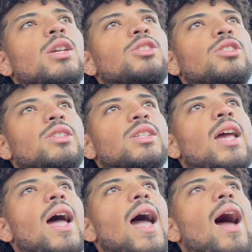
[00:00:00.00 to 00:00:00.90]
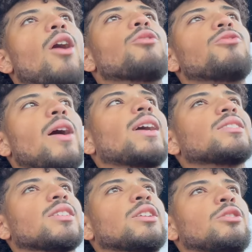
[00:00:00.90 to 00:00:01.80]
Just how
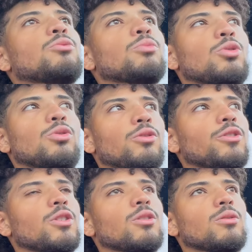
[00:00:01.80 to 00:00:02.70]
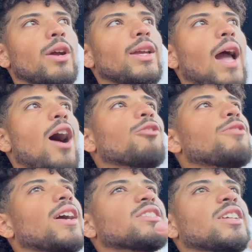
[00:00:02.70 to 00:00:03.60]
fast can you move, right? How
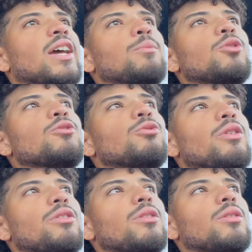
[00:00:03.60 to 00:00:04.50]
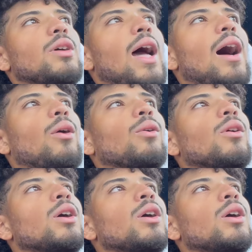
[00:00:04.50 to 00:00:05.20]
fast can I move without